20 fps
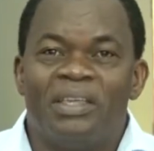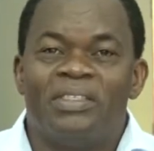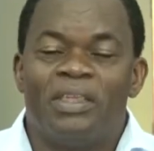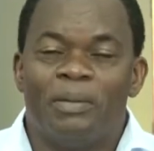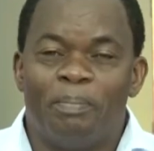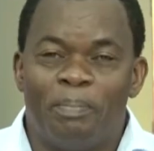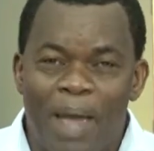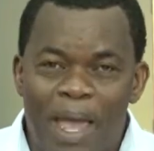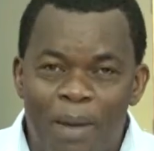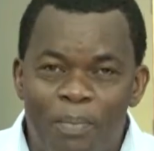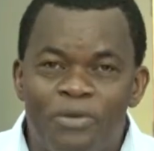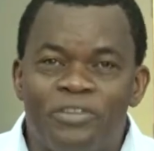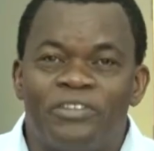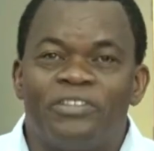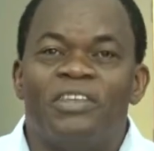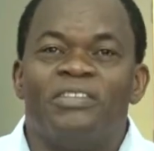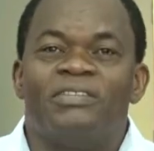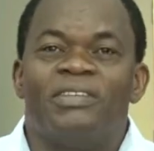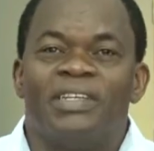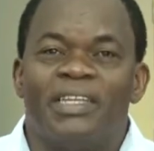The Bible
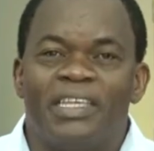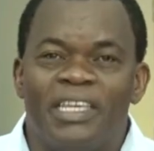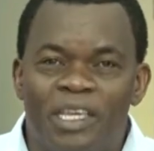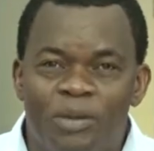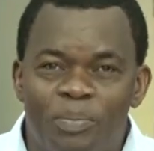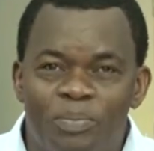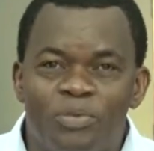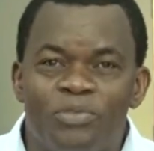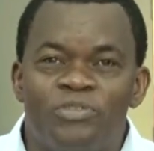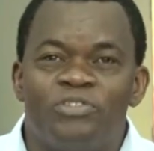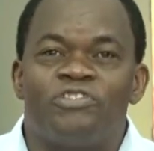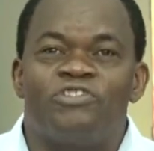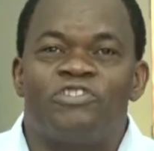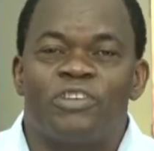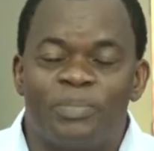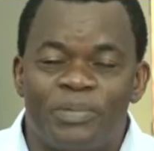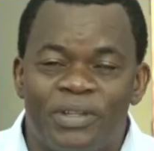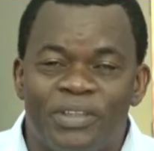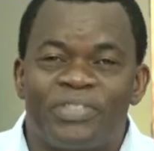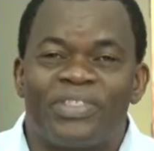says in Hebrews
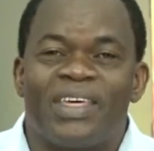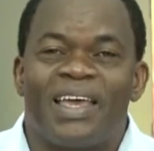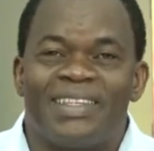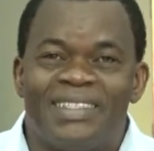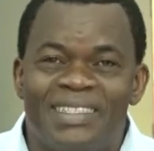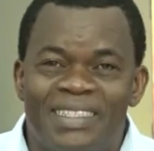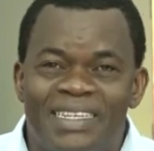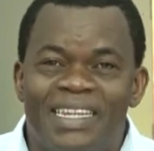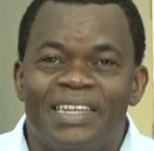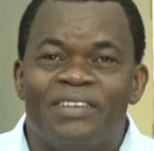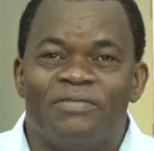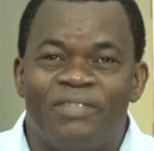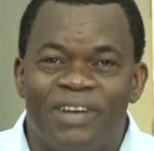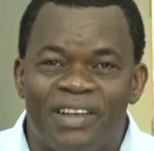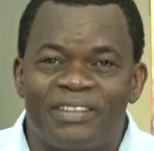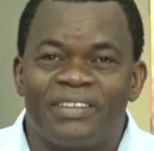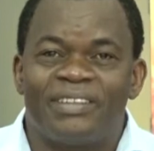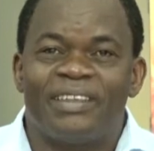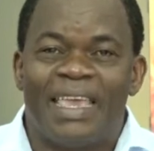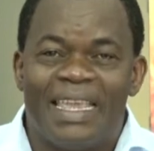chapter 13 and
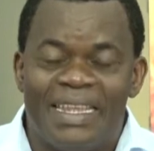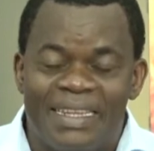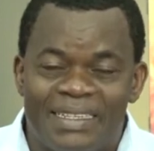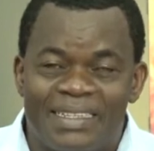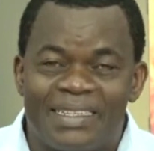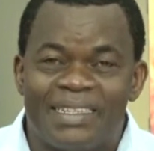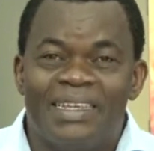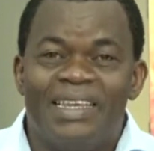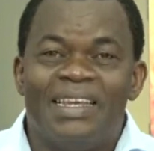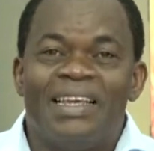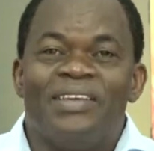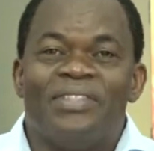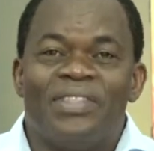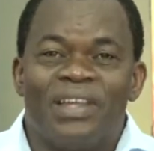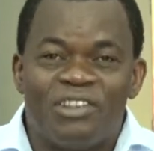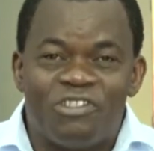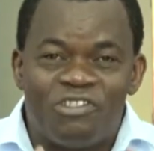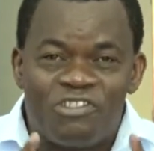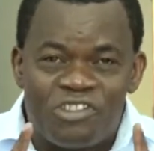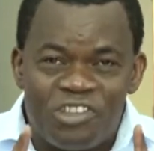verse 8
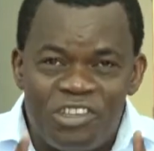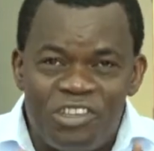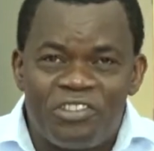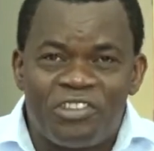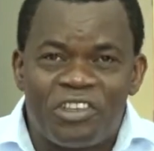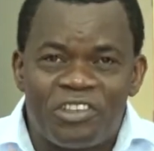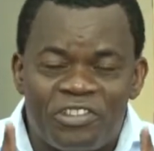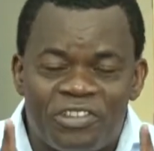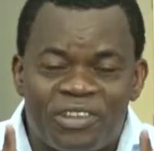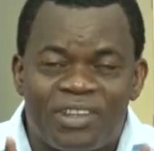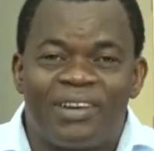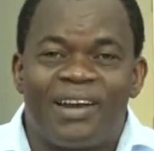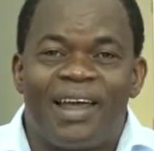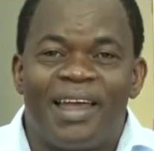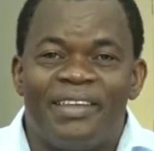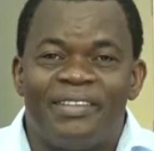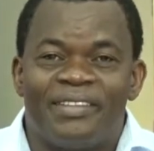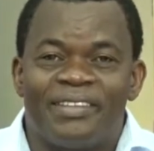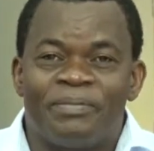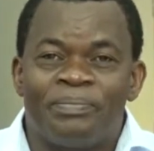that Jesus
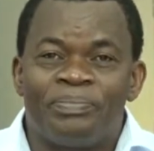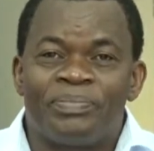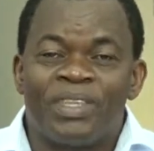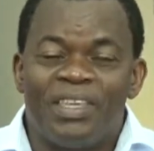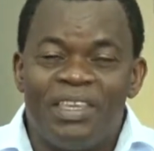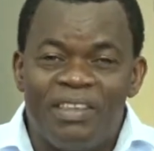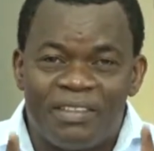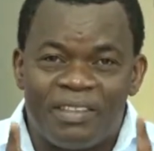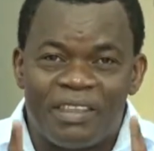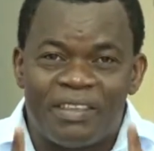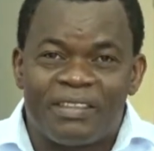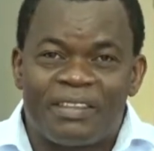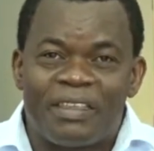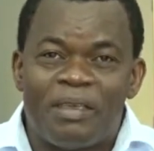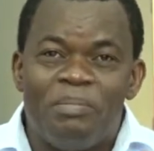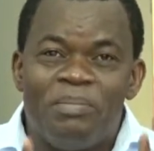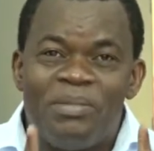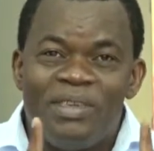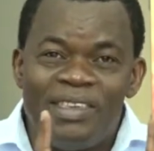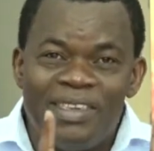Christ is the
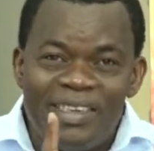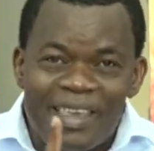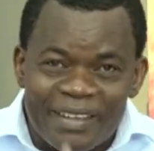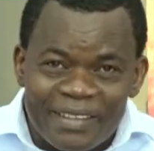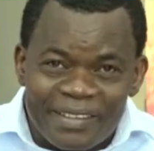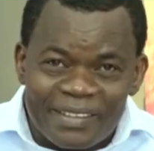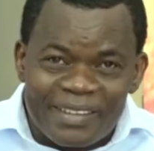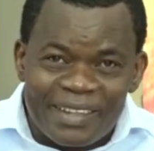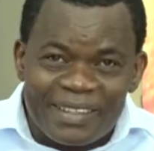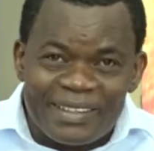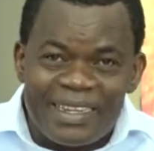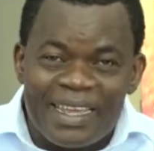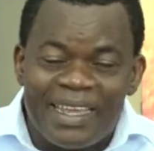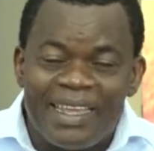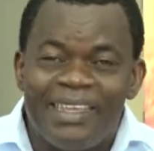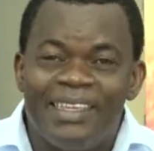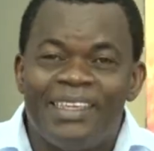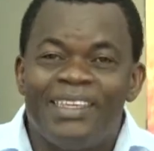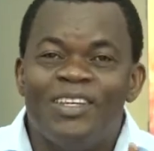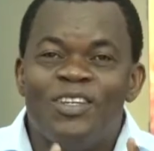same
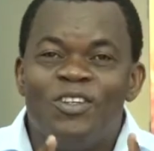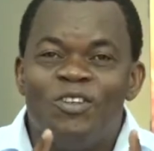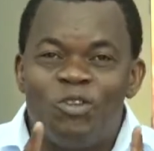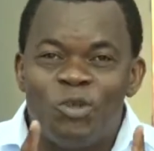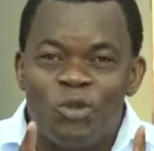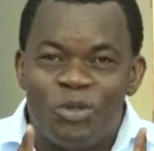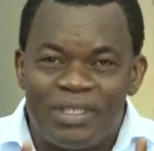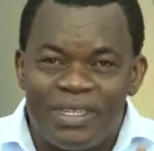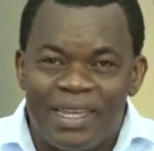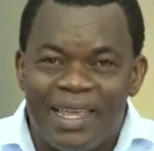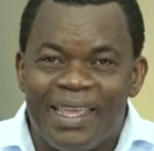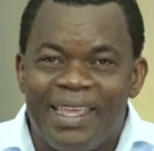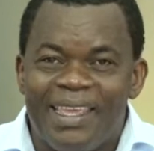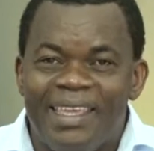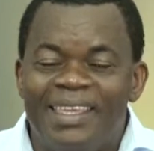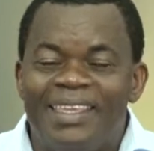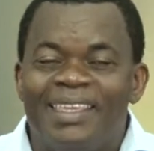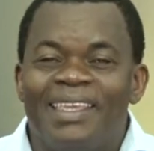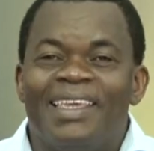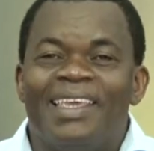yesterday,
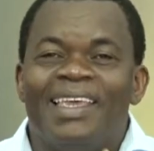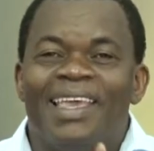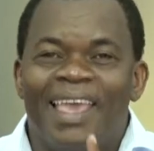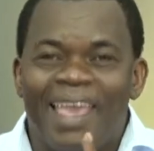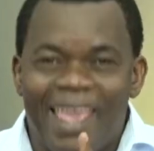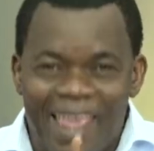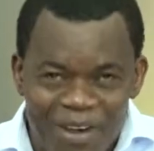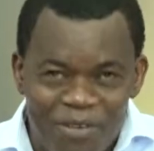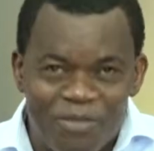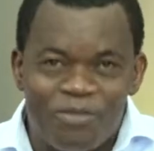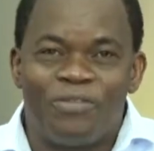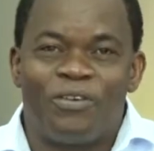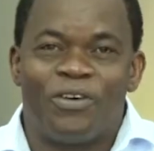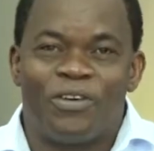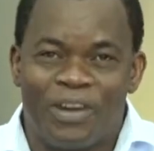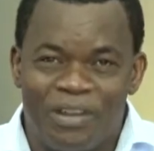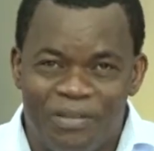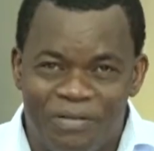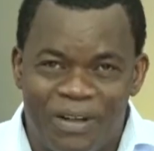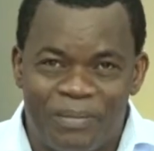today, and
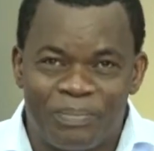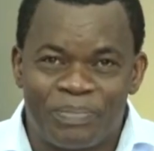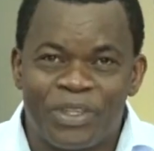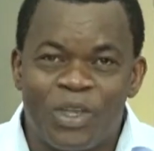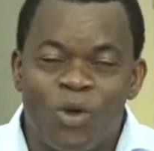forever.